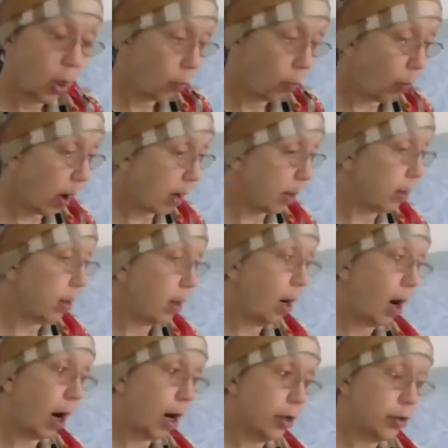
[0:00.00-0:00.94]
When
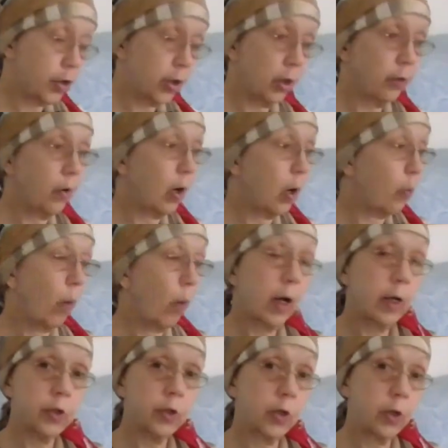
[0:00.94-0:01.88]
our children
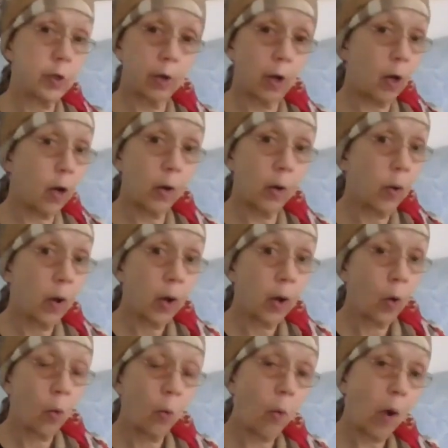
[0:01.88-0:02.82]
want to know
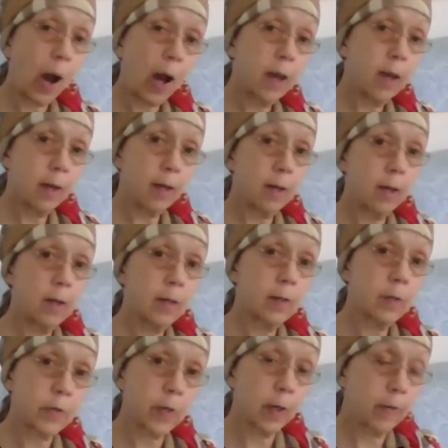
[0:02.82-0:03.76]
why it
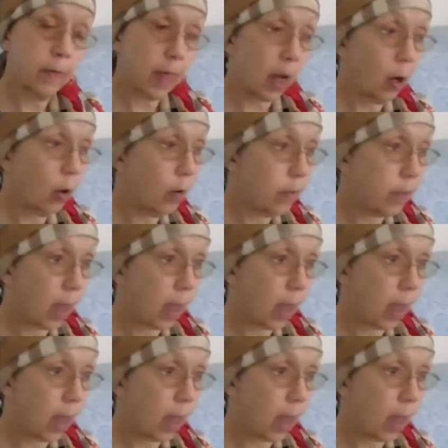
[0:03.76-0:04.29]
is that